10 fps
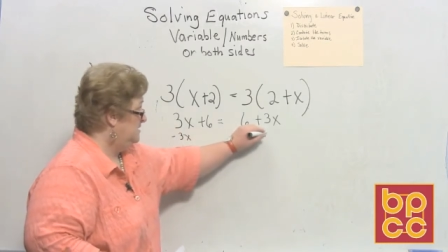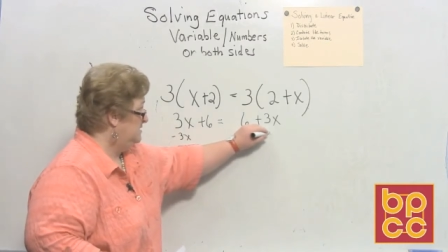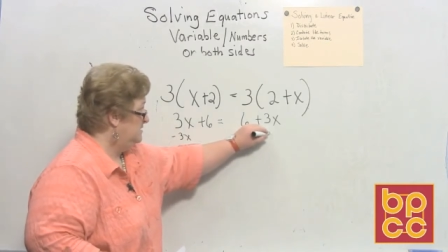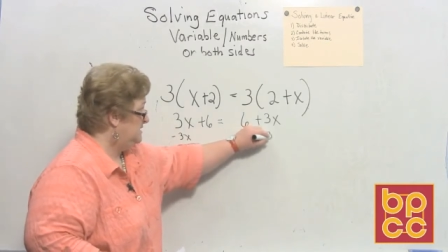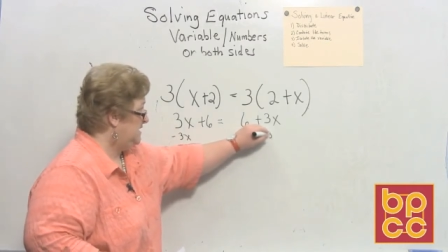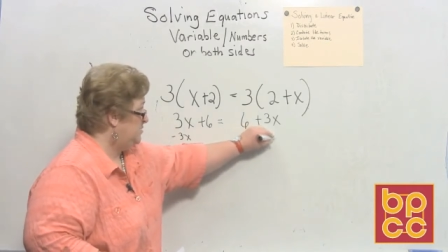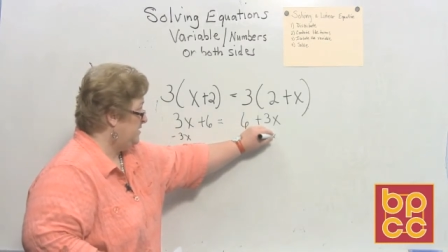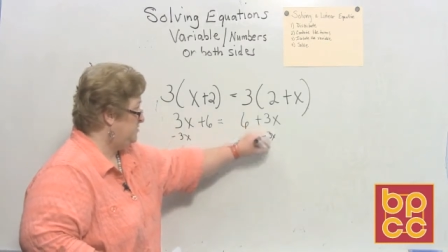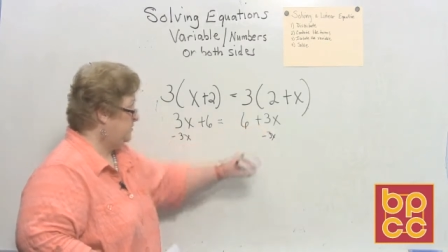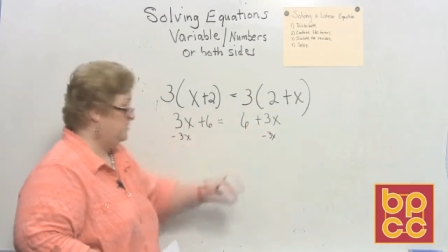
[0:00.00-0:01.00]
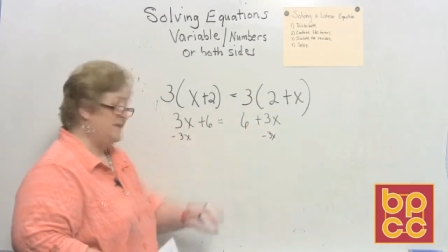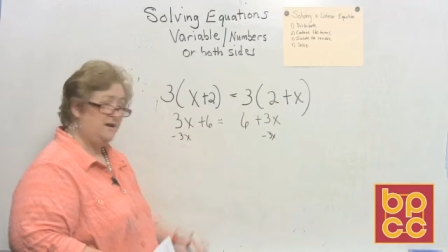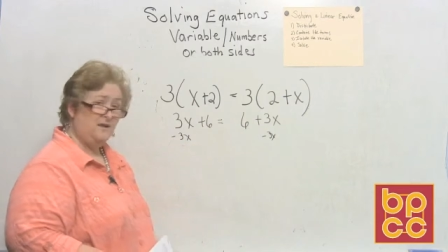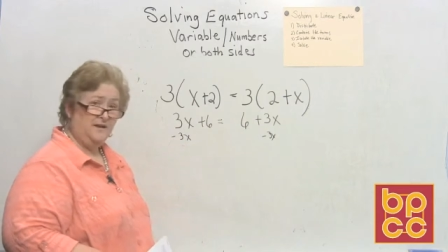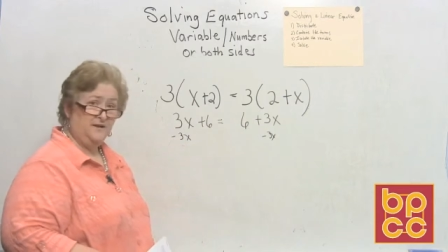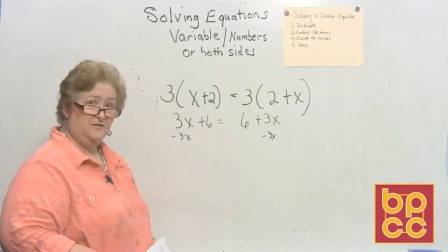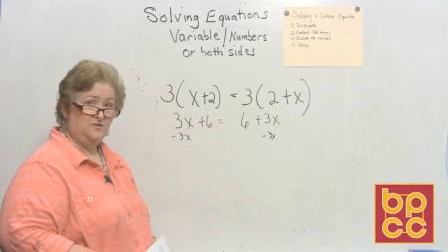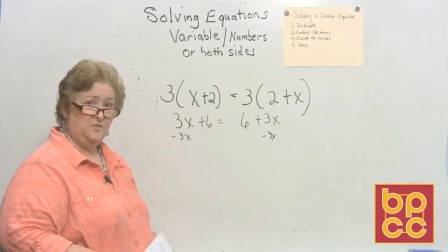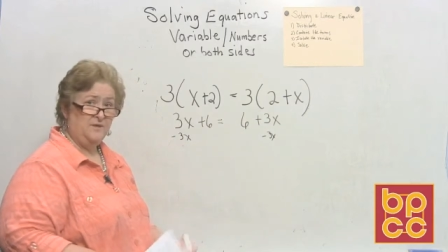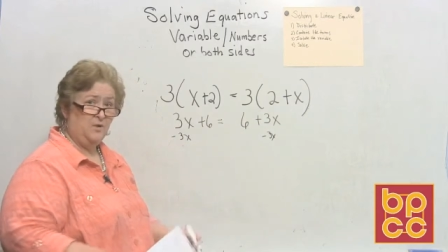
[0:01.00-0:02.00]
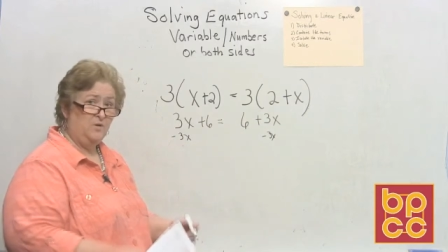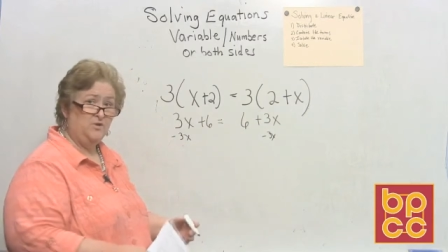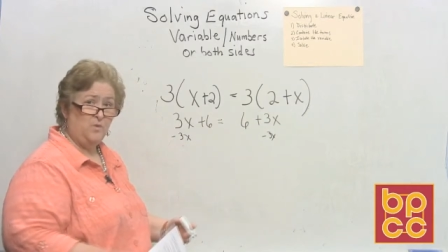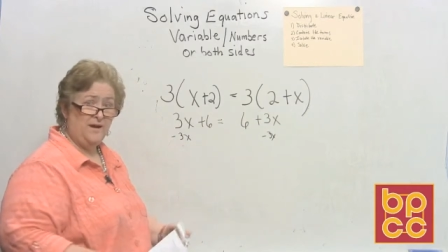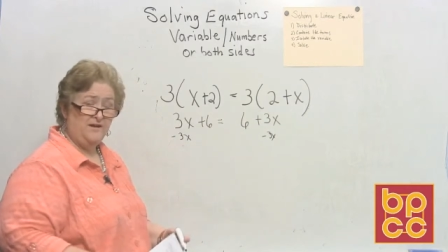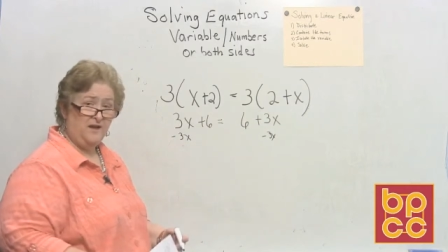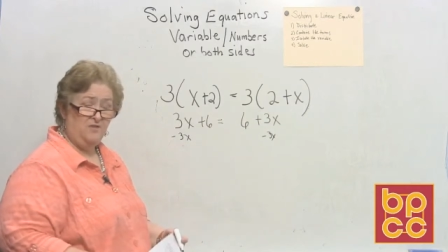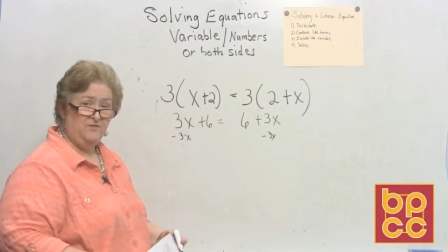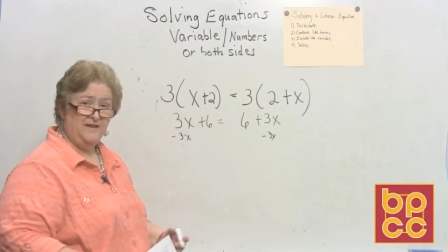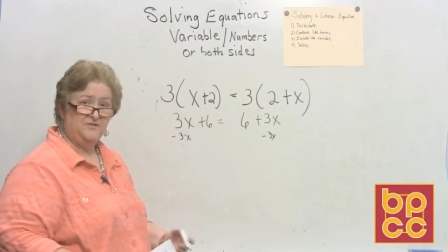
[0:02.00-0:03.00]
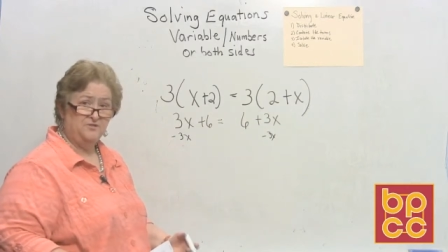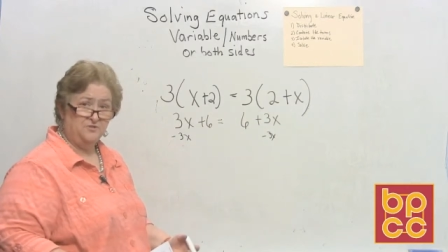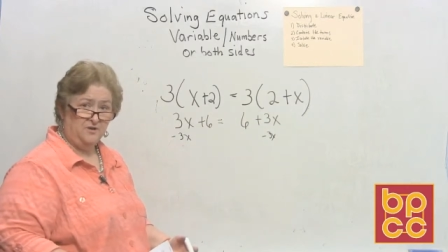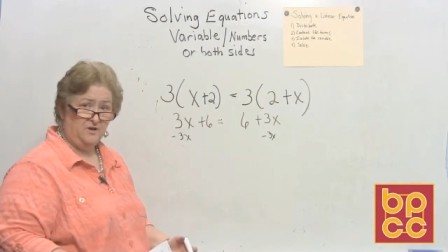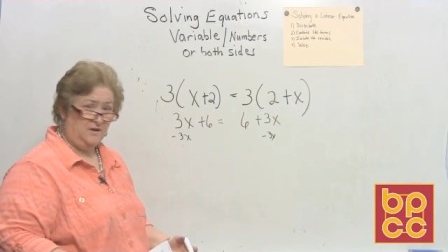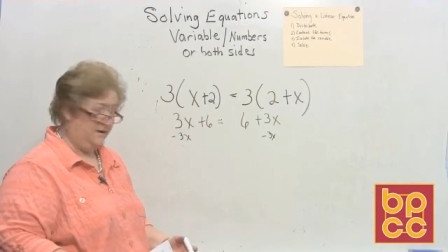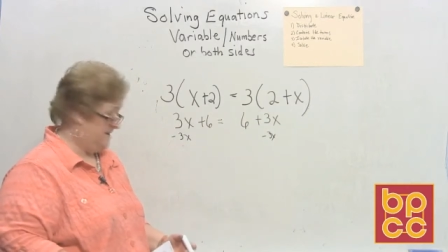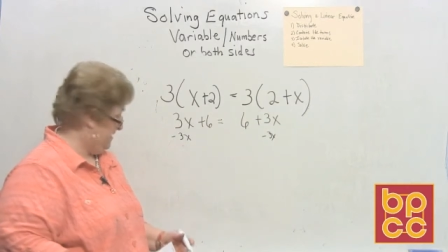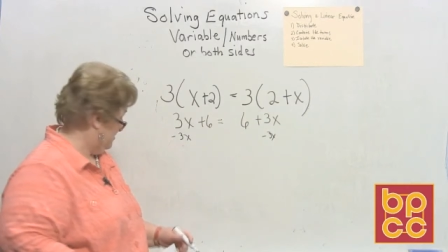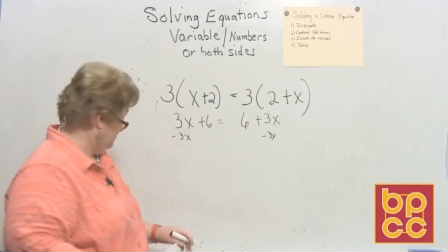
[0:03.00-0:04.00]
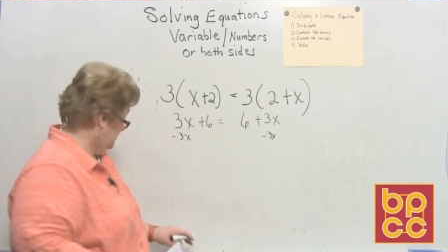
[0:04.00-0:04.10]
Take away 3, well that clears. No matter which way I go, the x's are going to clear out.